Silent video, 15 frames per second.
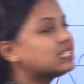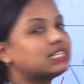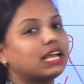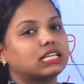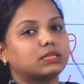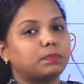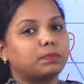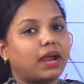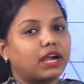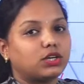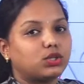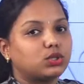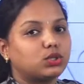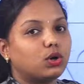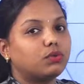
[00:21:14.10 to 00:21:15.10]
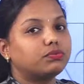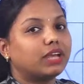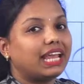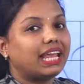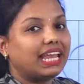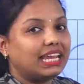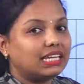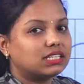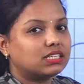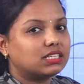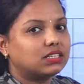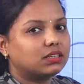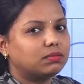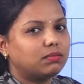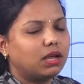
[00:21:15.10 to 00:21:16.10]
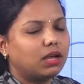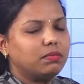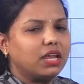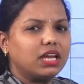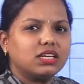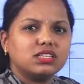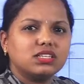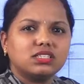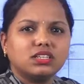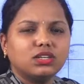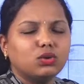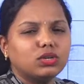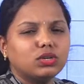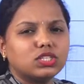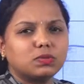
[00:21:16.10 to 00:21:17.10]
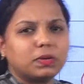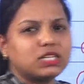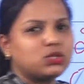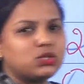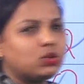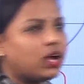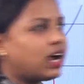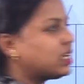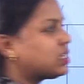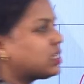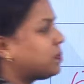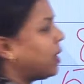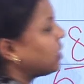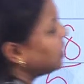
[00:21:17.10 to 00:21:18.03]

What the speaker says: the expansion of 8? Ma'am, 8 is in units place. You can't expect